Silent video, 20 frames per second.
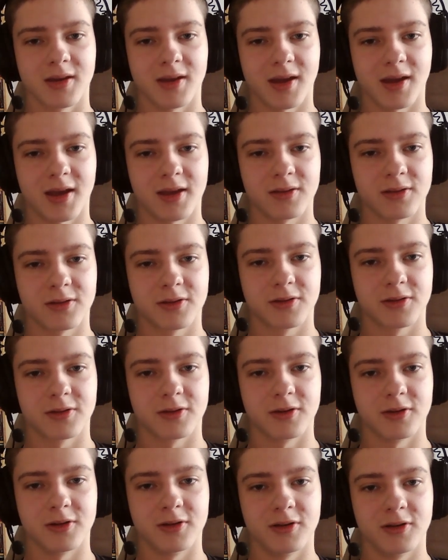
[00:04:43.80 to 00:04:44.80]
And
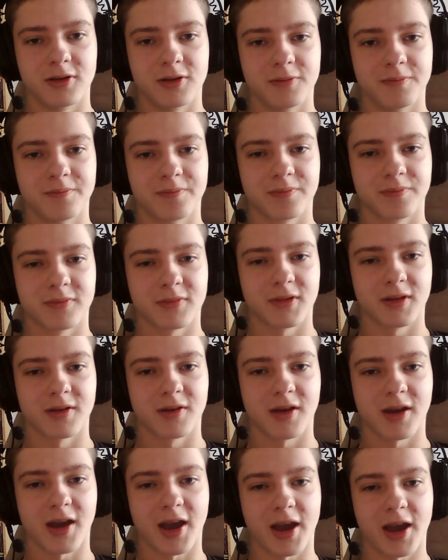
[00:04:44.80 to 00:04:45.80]
I
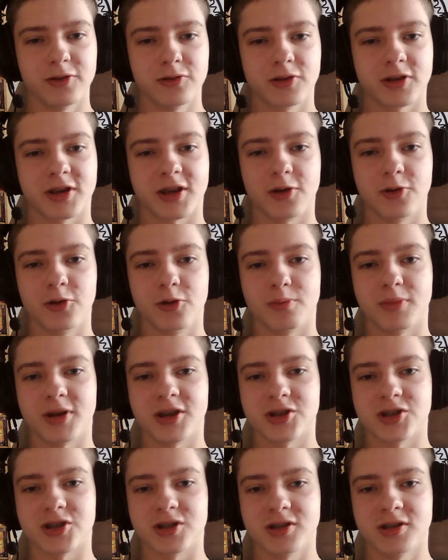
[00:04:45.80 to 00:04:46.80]
didn't hear you
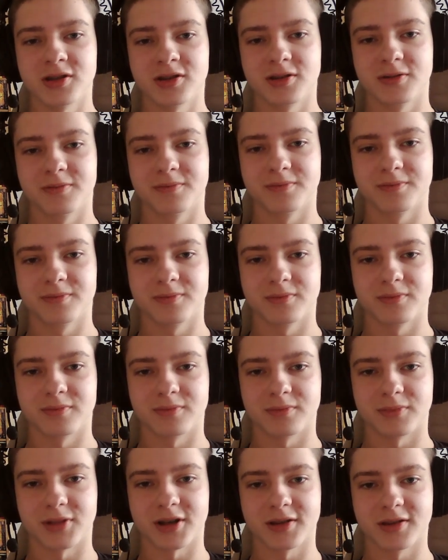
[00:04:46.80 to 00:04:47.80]
mention it,
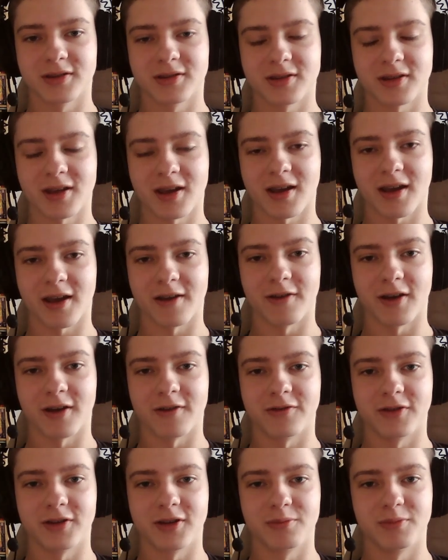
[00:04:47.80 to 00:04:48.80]
but I
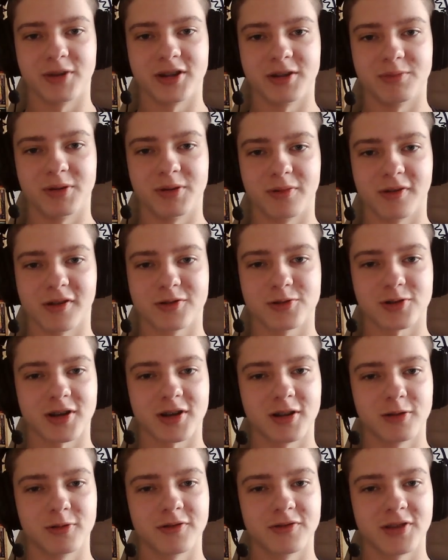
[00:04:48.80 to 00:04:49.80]
think many people
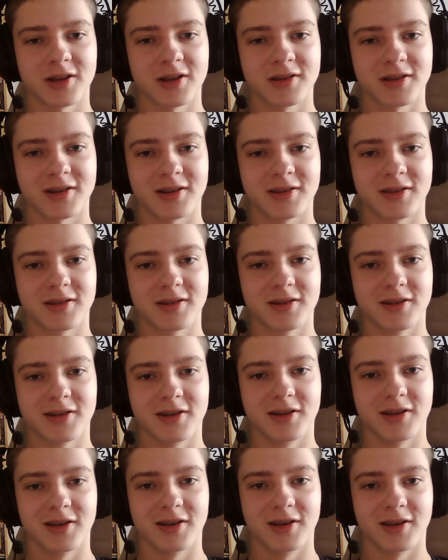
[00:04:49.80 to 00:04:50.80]
struggle with that. And
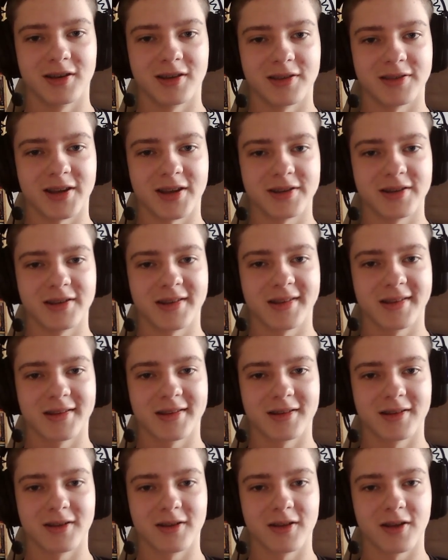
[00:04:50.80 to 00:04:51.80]
that is
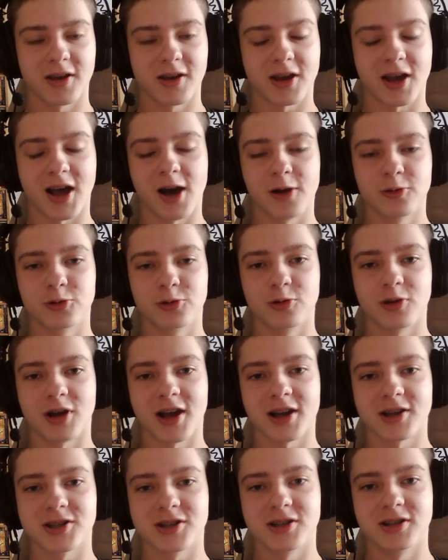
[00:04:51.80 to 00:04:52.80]
how to
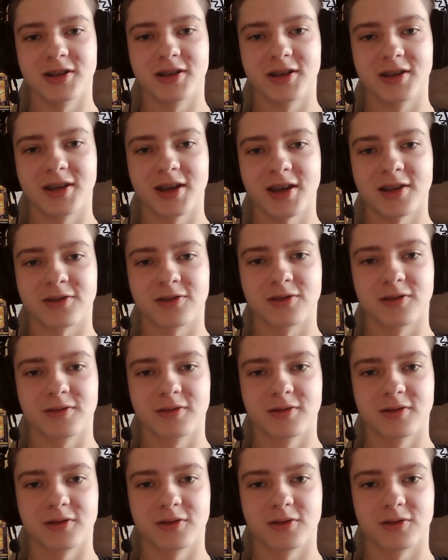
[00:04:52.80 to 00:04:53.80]
actually get
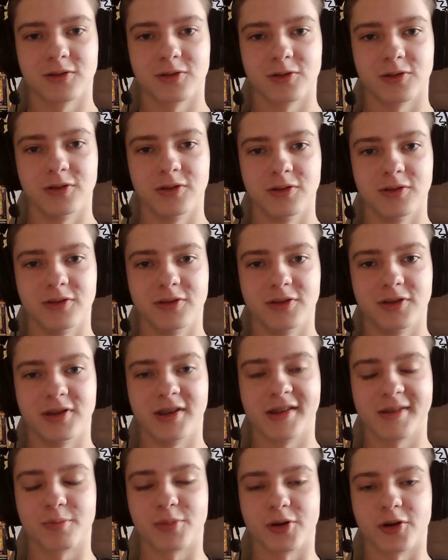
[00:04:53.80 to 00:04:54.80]

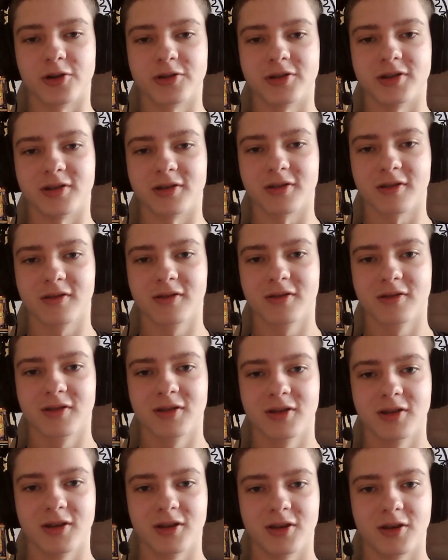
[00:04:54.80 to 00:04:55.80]
this protein.
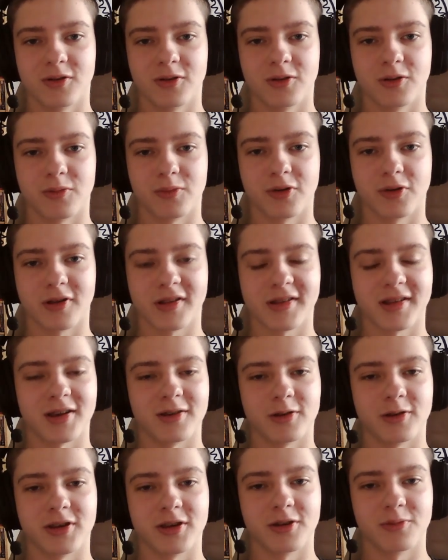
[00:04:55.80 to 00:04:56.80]
Because, yeah,
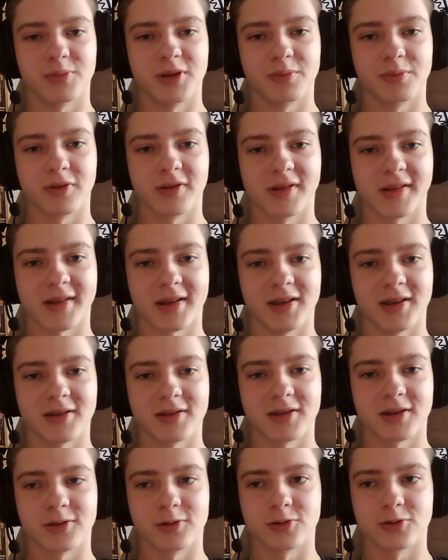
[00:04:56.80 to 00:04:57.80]
you hear people saying
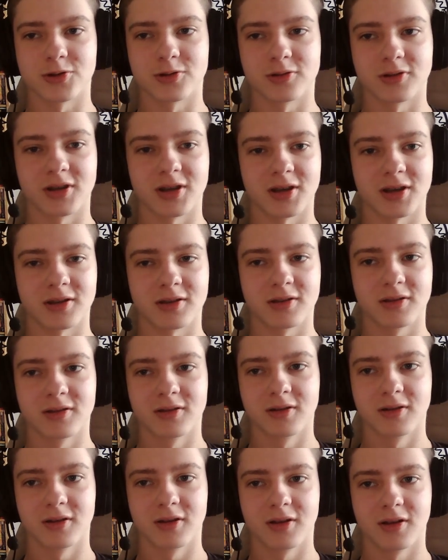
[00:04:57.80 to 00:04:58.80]
that you should get
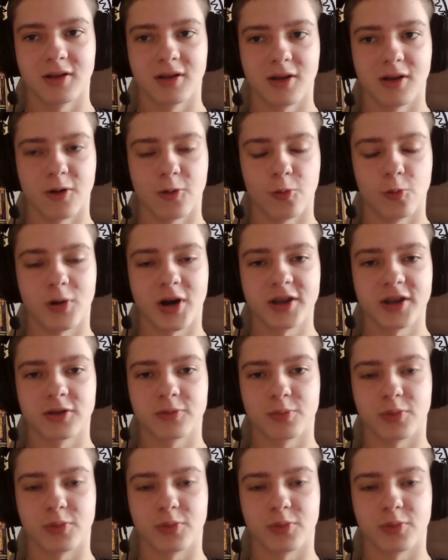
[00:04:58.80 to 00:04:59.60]
1.